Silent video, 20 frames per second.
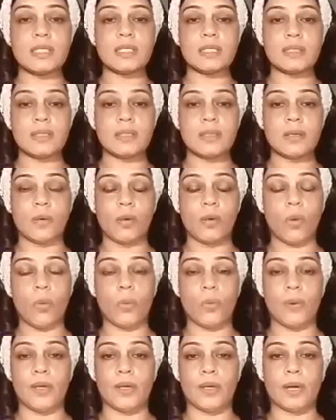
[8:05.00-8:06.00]
is
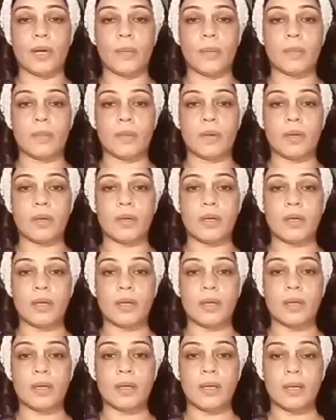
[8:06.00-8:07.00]
opened up.
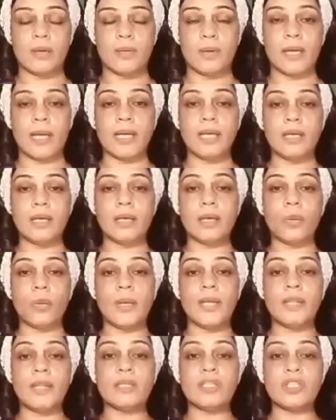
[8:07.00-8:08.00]
Right? Now,
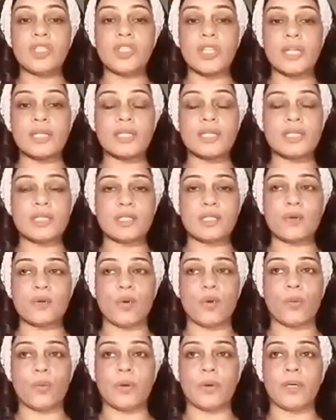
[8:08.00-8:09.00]
when the chest is
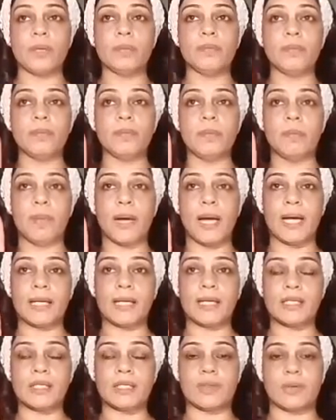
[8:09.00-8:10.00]
open up, the
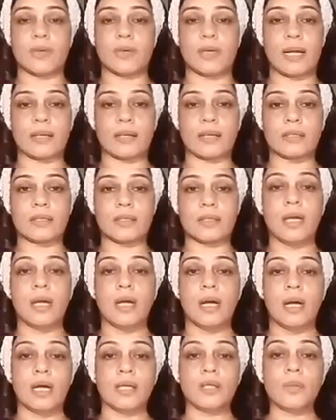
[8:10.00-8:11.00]
back is relaxed.
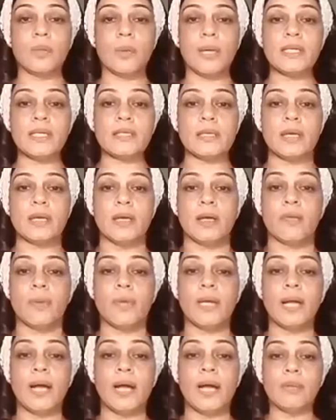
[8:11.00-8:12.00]
Otherwise,
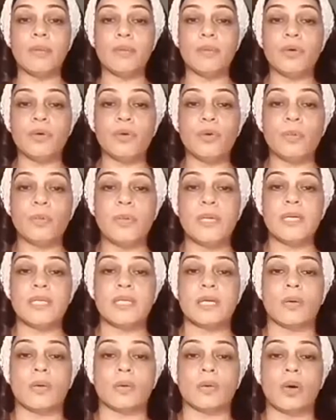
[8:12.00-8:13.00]
when I'm drooping
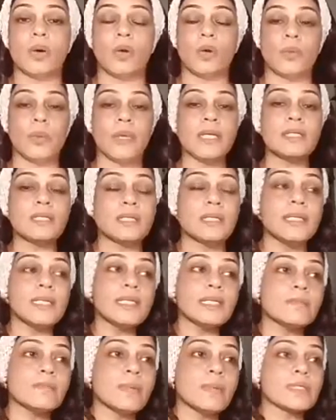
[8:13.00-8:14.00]
down always,
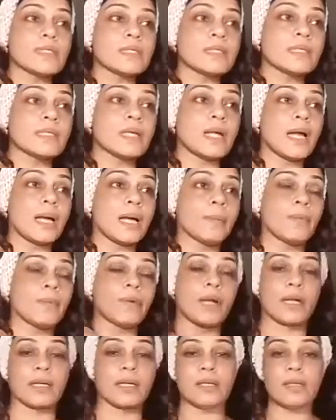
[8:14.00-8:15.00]
these muscles are
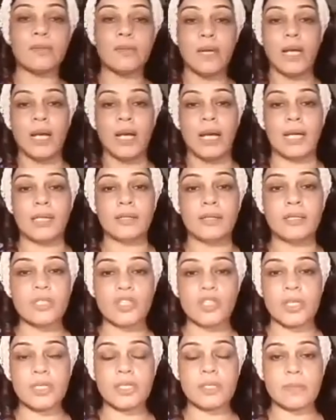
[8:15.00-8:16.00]
hyperactive and the
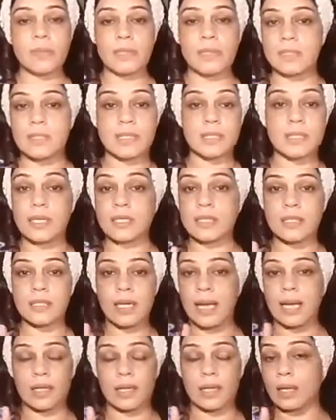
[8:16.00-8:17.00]
chest muscles
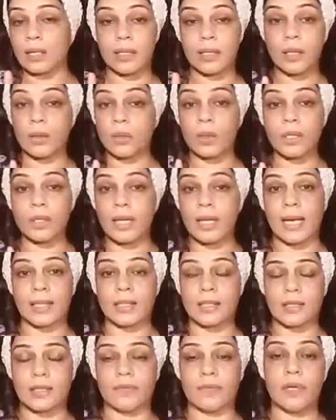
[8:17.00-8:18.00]
they're not
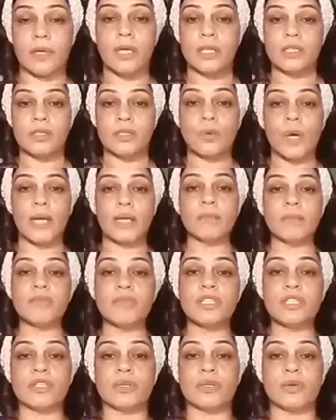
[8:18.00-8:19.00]
active. So I'm
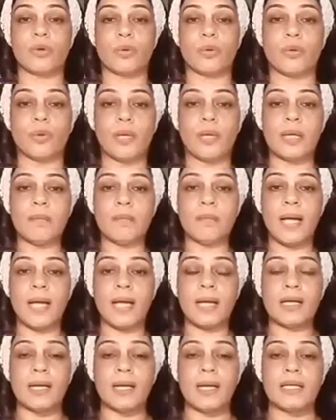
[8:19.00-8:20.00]
just rolling
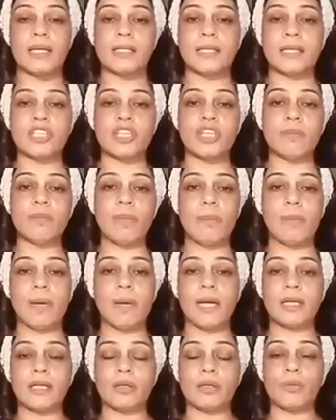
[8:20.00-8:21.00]
back, touching my
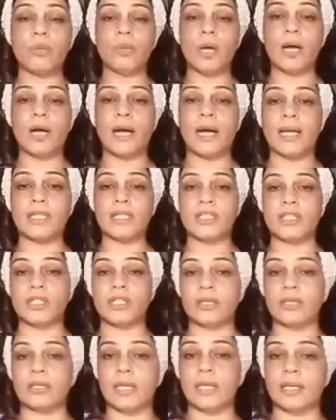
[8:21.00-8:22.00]
back to a high
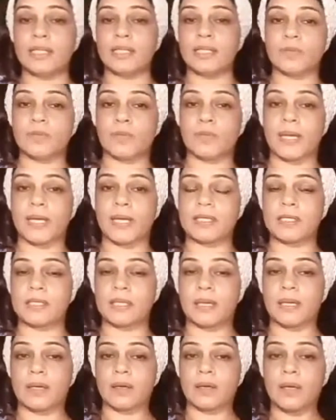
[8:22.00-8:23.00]
chair that is placed
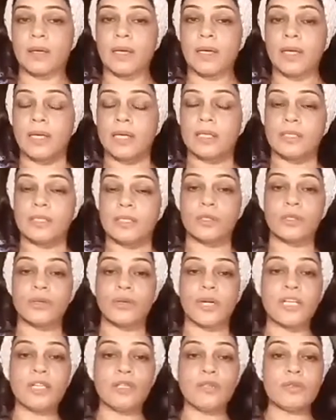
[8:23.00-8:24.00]
here. So
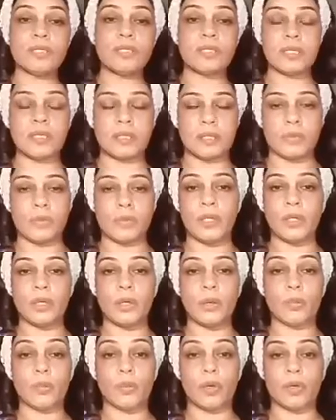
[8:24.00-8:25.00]
try to sit when
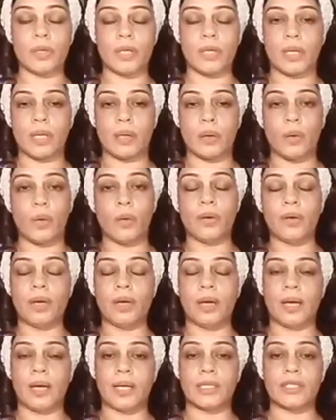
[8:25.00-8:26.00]
you're working on
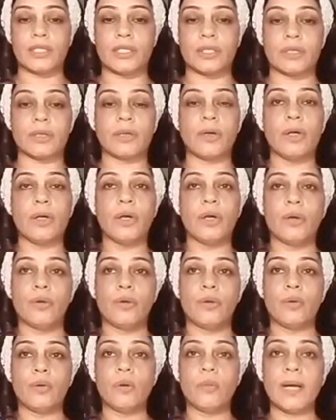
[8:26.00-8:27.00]
a high chair,
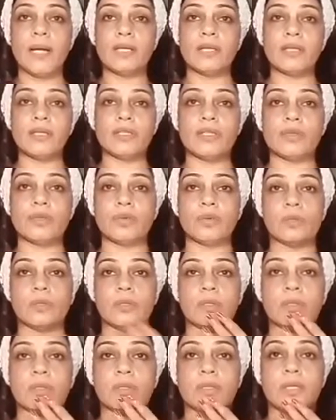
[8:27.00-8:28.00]
roll back your
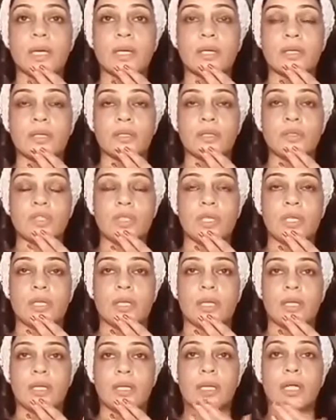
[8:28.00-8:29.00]
shoulder, tuck your chin
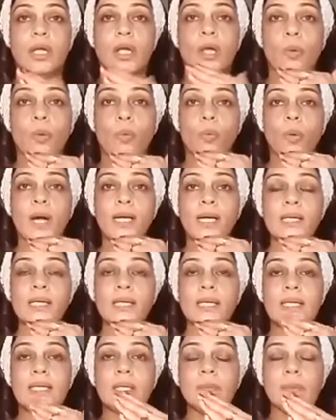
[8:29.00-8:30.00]
in,
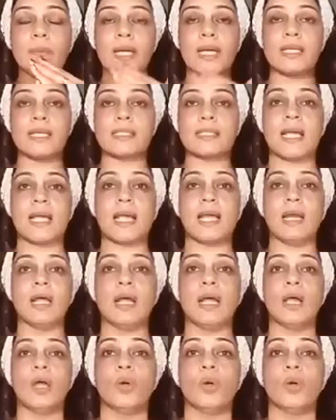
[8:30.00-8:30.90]
one deep exhale.